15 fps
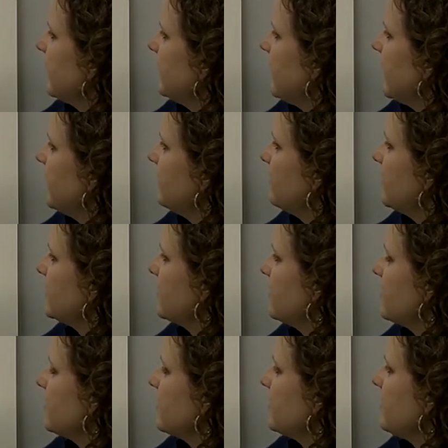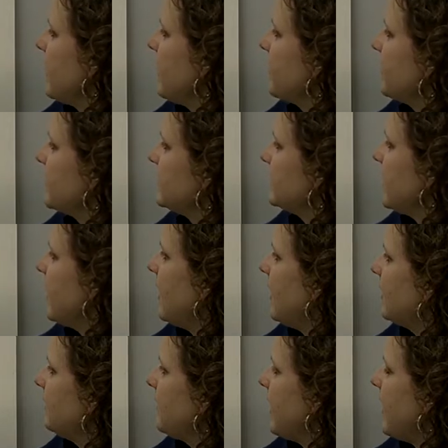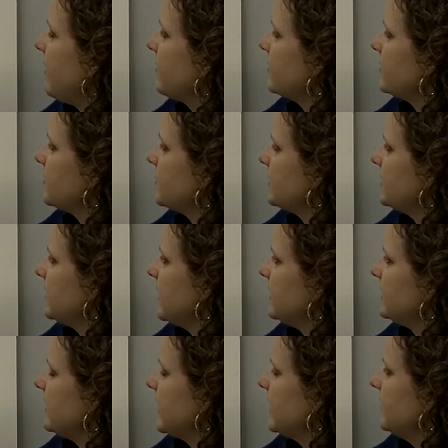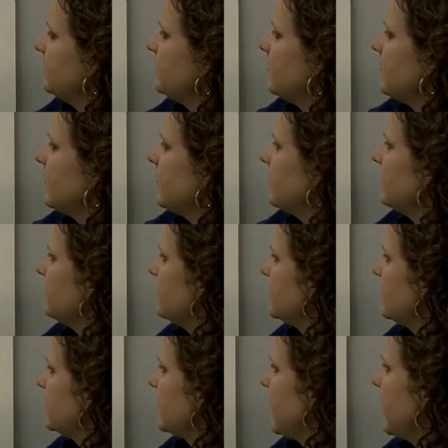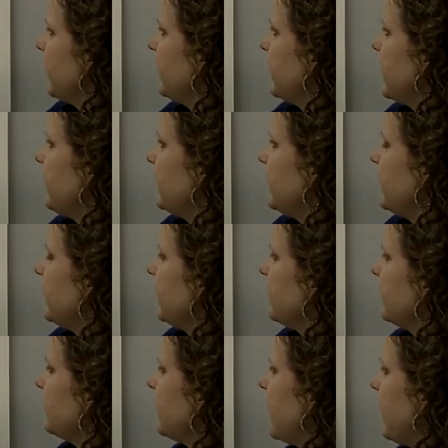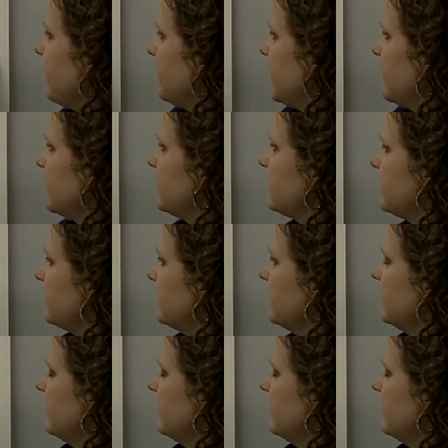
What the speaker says: -1 to the third power, that's an odd power, so it stays -1, which is carried out here, and we have an answer.